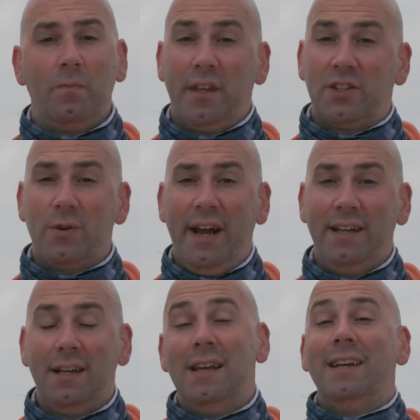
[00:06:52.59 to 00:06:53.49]
That's right,
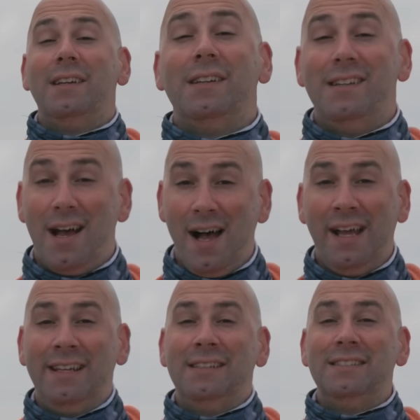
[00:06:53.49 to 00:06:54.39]

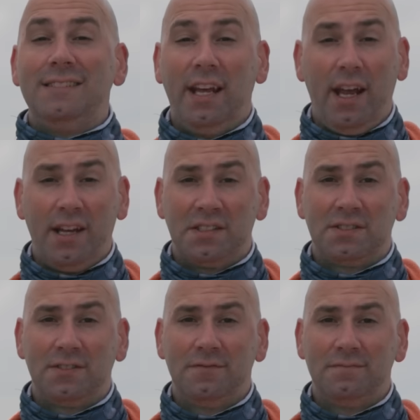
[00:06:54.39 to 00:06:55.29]
9
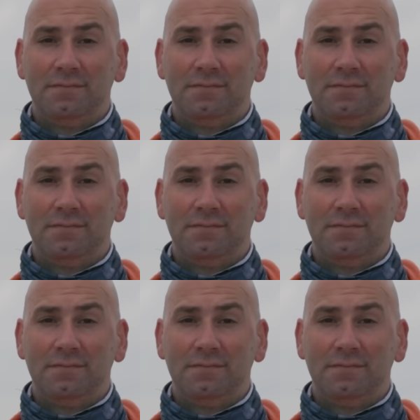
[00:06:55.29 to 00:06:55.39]
tanks.